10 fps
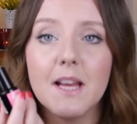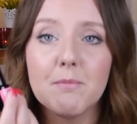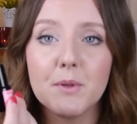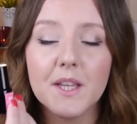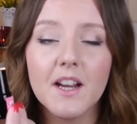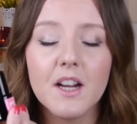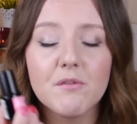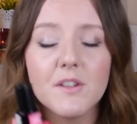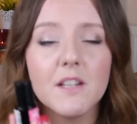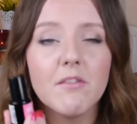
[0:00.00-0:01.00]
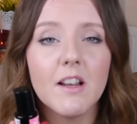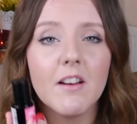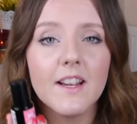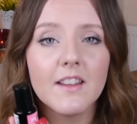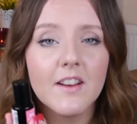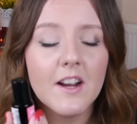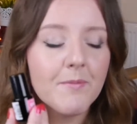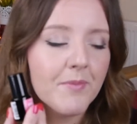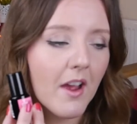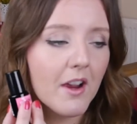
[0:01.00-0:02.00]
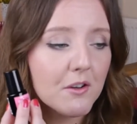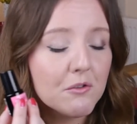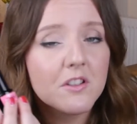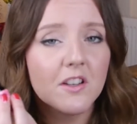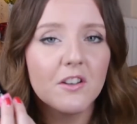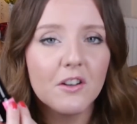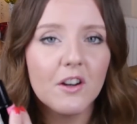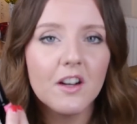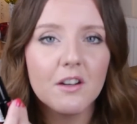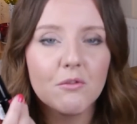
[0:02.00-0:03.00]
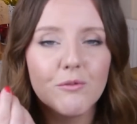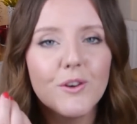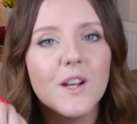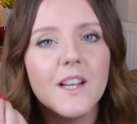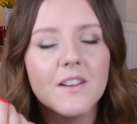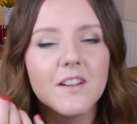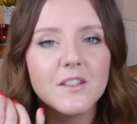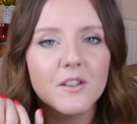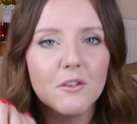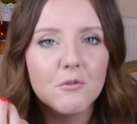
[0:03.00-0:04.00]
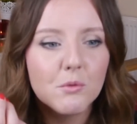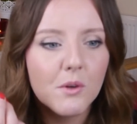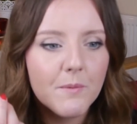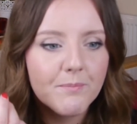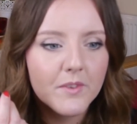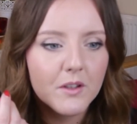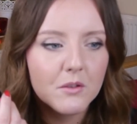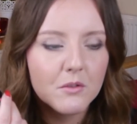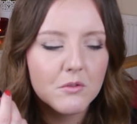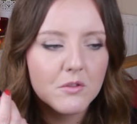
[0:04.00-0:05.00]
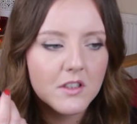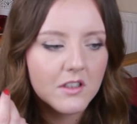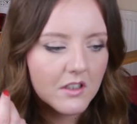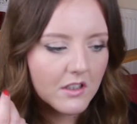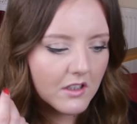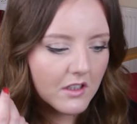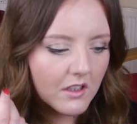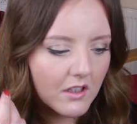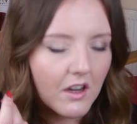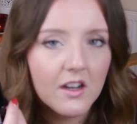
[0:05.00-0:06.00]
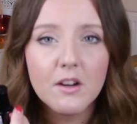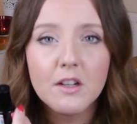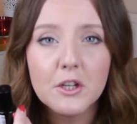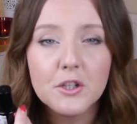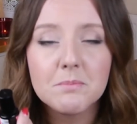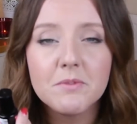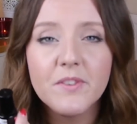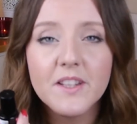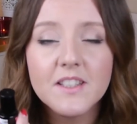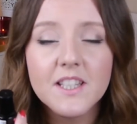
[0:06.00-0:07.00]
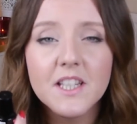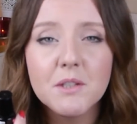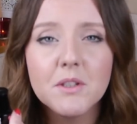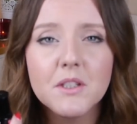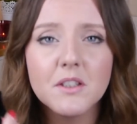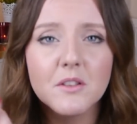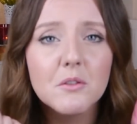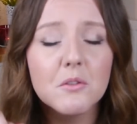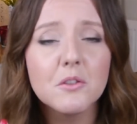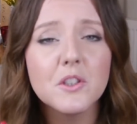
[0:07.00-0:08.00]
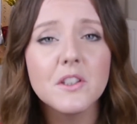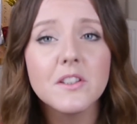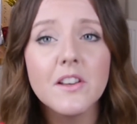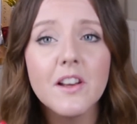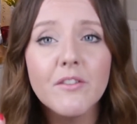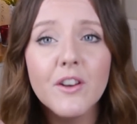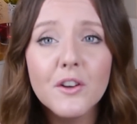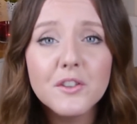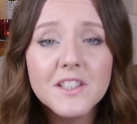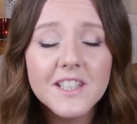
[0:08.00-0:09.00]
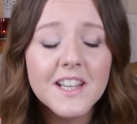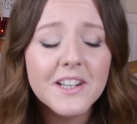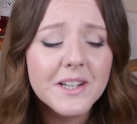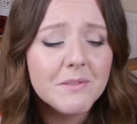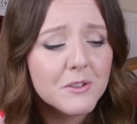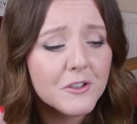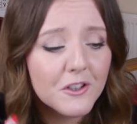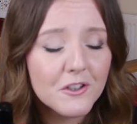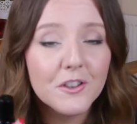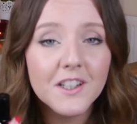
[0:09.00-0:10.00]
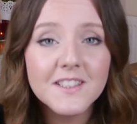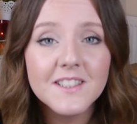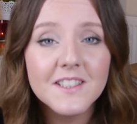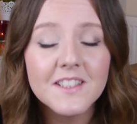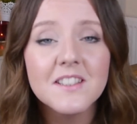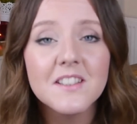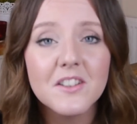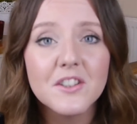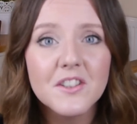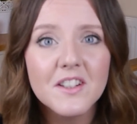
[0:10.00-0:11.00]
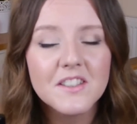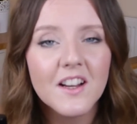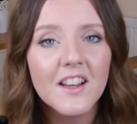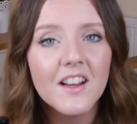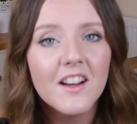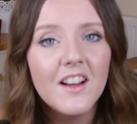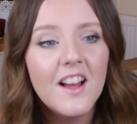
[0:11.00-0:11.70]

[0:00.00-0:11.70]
But yeah, I really, really like that. I also got a really nice gold one called I Only Shop Vintage, which is gorgeous, and I've lost it, and I am so gutted because it's such a nice colour.